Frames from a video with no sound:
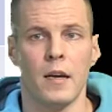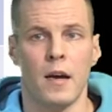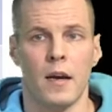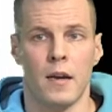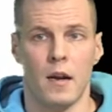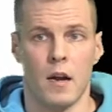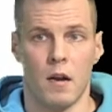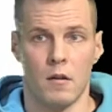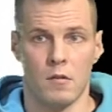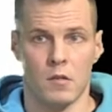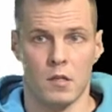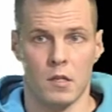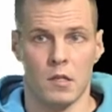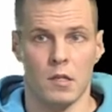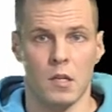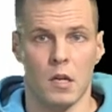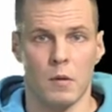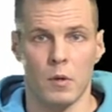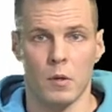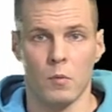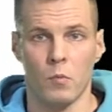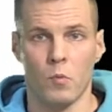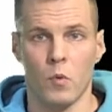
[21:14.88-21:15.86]
analysis
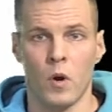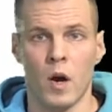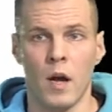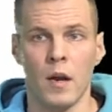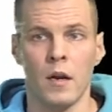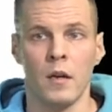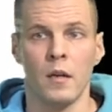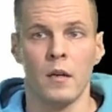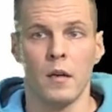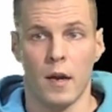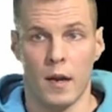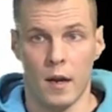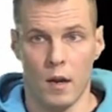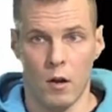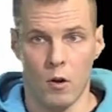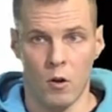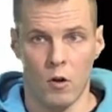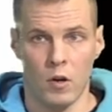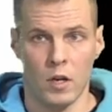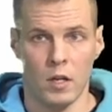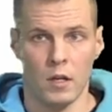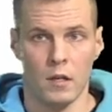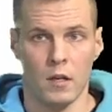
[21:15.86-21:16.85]
assignment 1, and
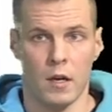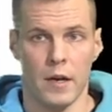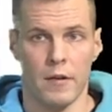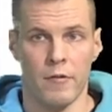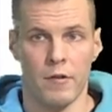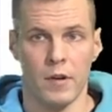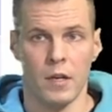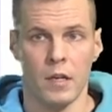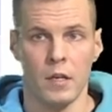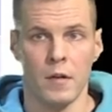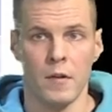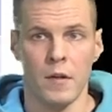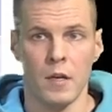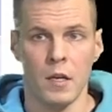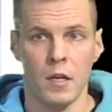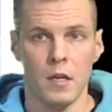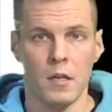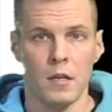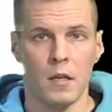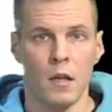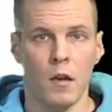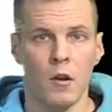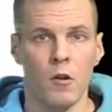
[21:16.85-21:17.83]
learning diary.
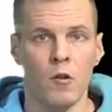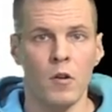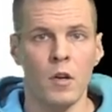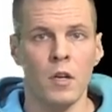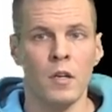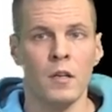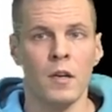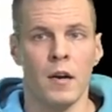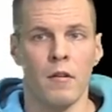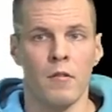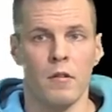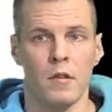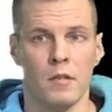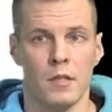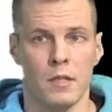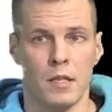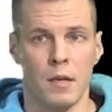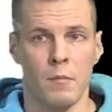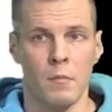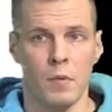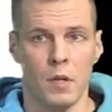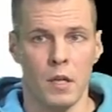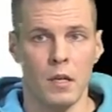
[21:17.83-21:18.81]
The learning diary is
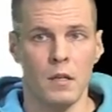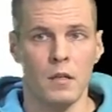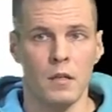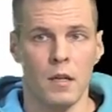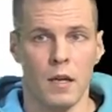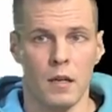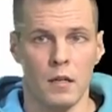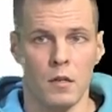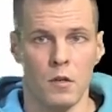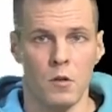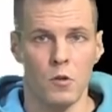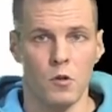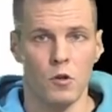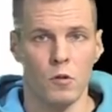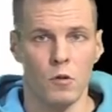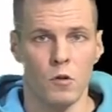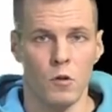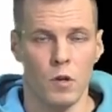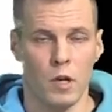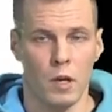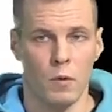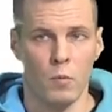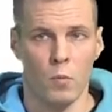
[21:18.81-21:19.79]
something that
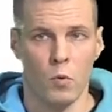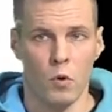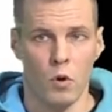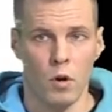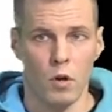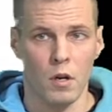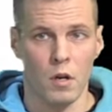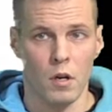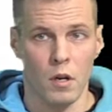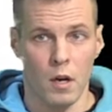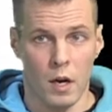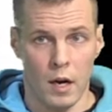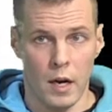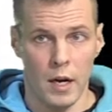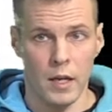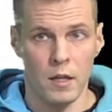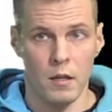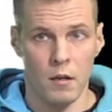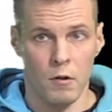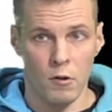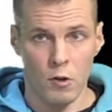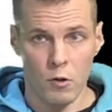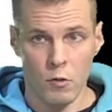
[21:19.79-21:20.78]
you can work
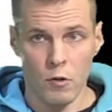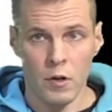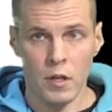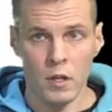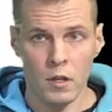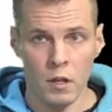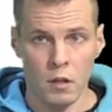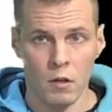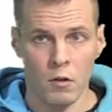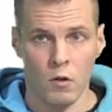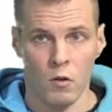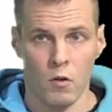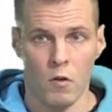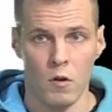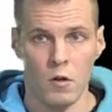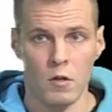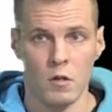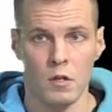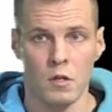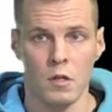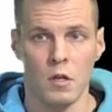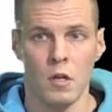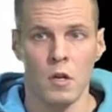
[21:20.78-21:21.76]
either during the
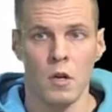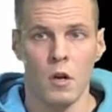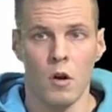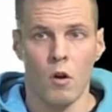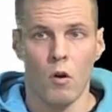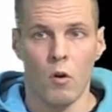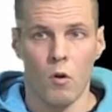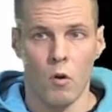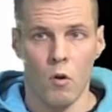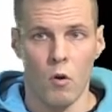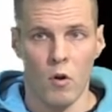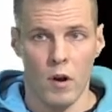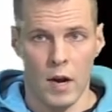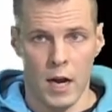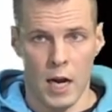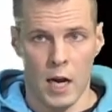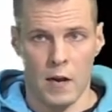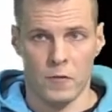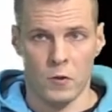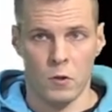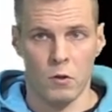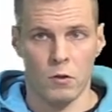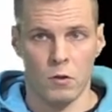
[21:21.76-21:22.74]
course or
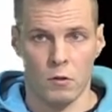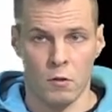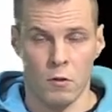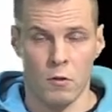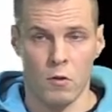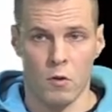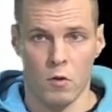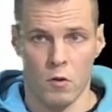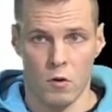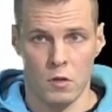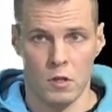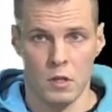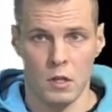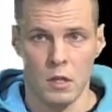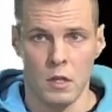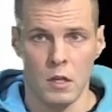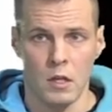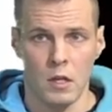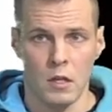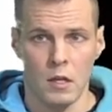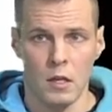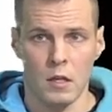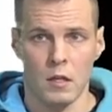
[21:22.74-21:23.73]
after the course.
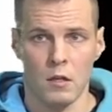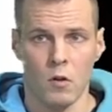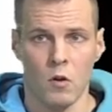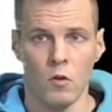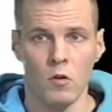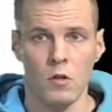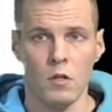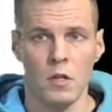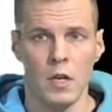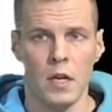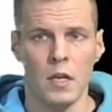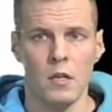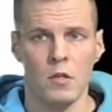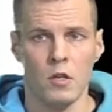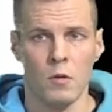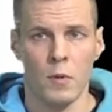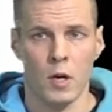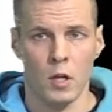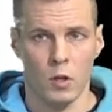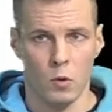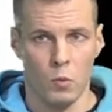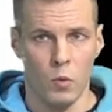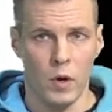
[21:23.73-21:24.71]
It contains
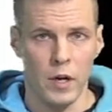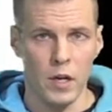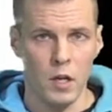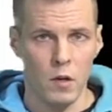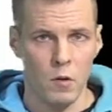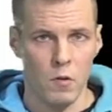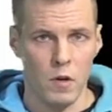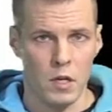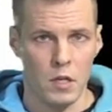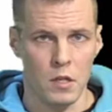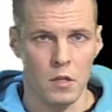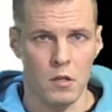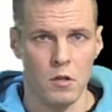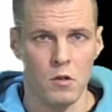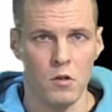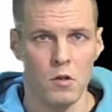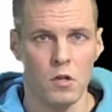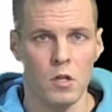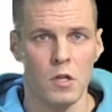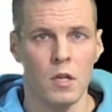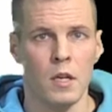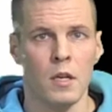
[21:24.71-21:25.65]
about 20 questions,